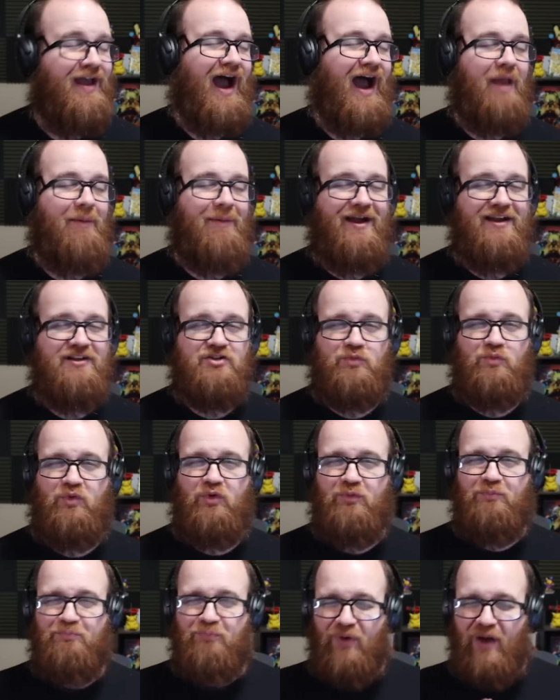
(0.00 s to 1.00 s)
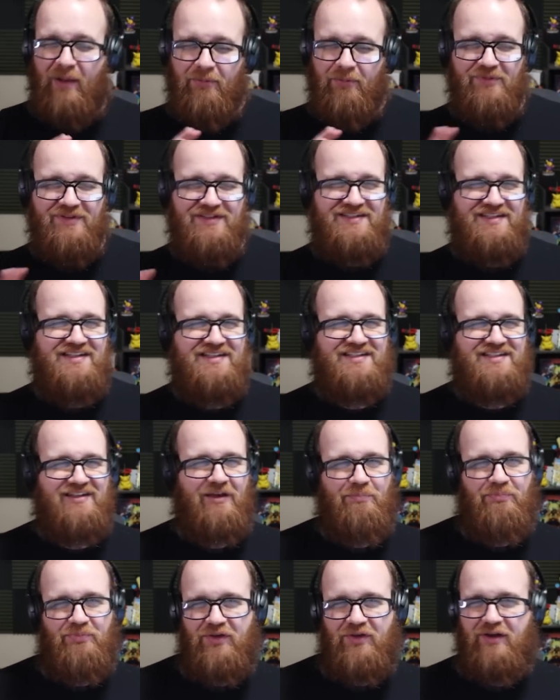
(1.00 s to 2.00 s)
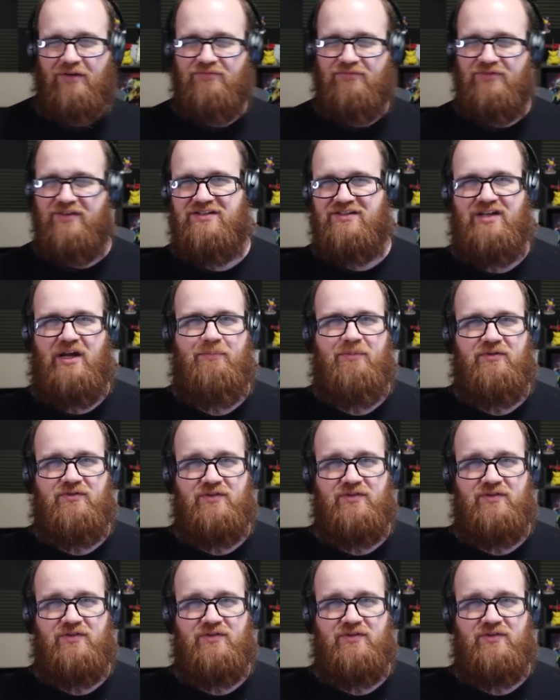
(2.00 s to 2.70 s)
I imagine we'll probably see something of this type of